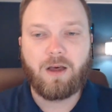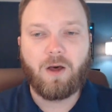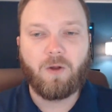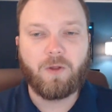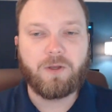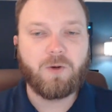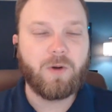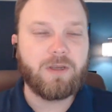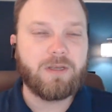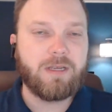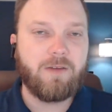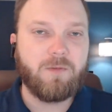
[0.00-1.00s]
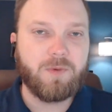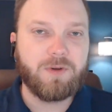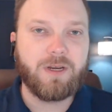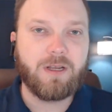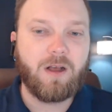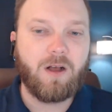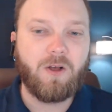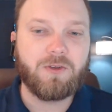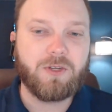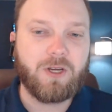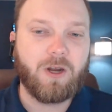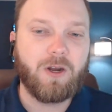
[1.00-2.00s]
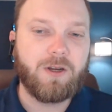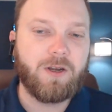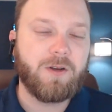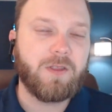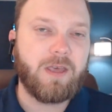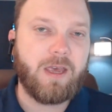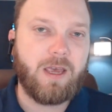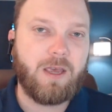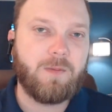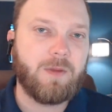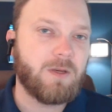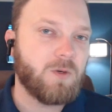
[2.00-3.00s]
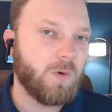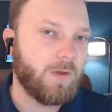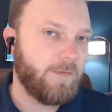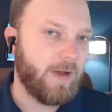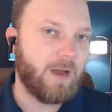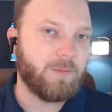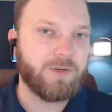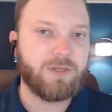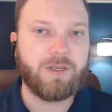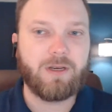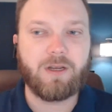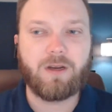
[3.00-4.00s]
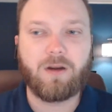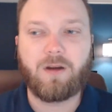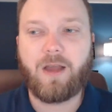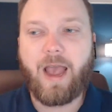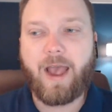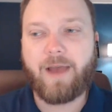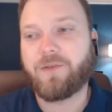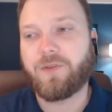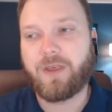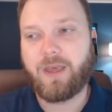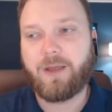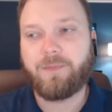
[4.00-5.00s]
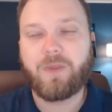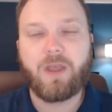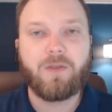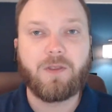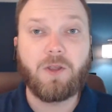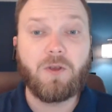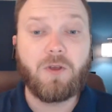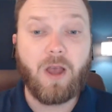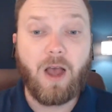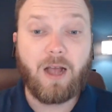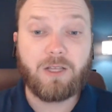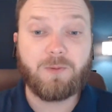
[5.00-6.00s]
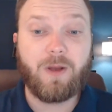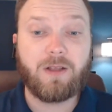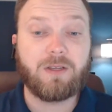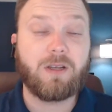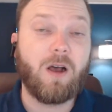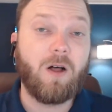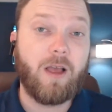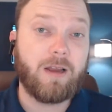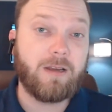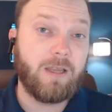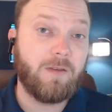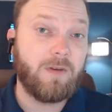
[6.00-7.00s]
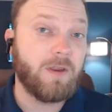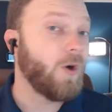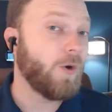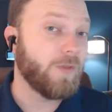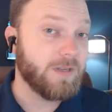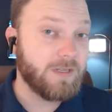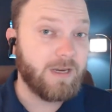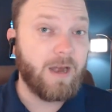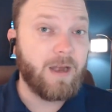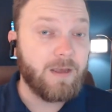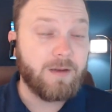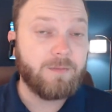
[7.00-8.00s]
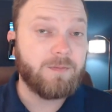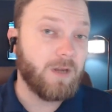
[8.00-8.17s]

Only 27% of calls occurred during the game and 25% occurred after the game. The 2 hot spots of call activity are the stadium,